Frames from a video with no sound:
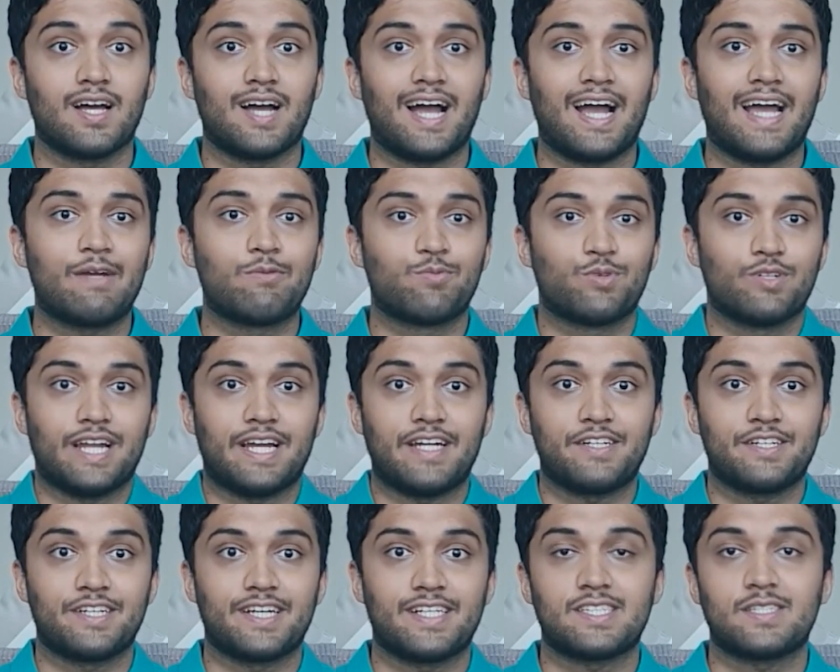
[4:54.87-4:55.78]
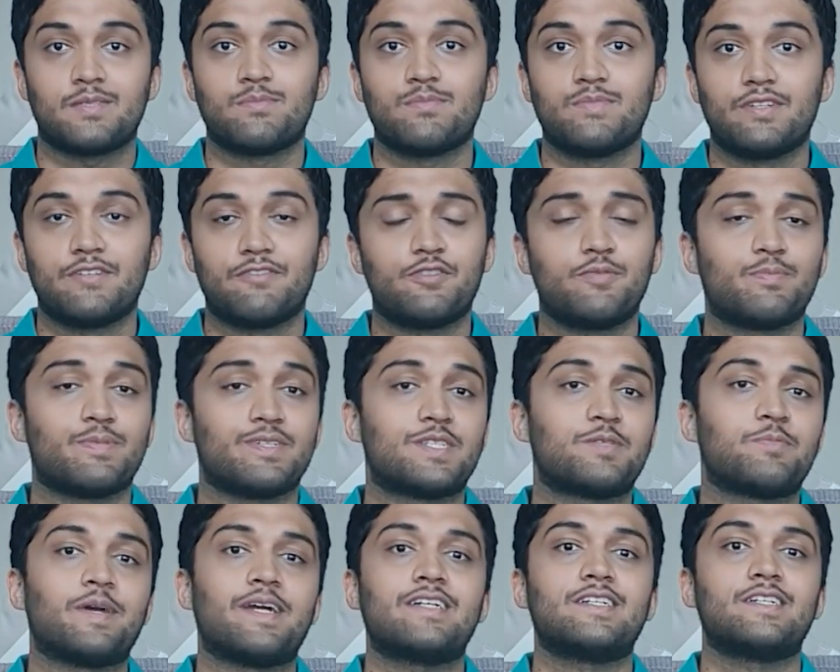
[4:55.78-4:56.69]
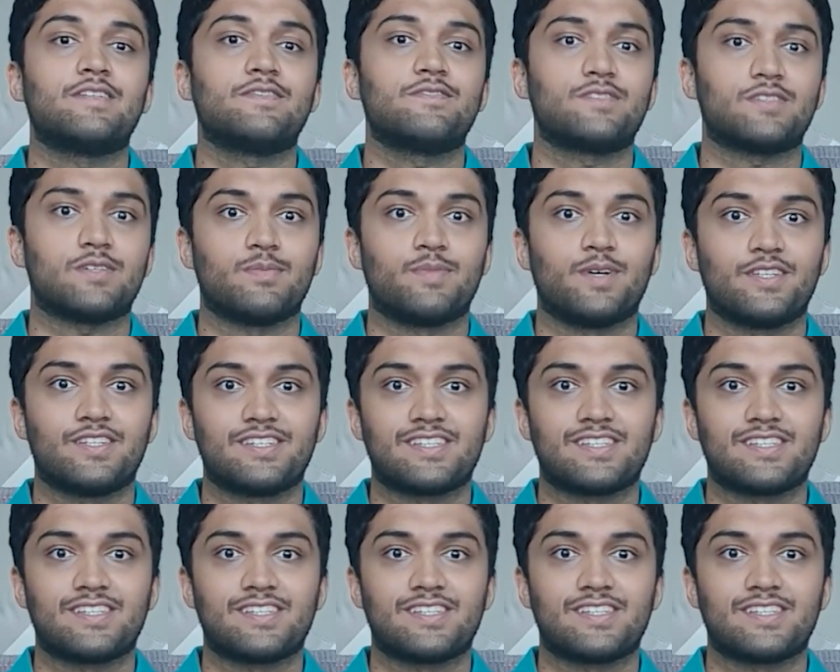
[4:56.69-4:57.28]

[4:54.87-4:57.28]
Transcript: I would like to get some different perspectives about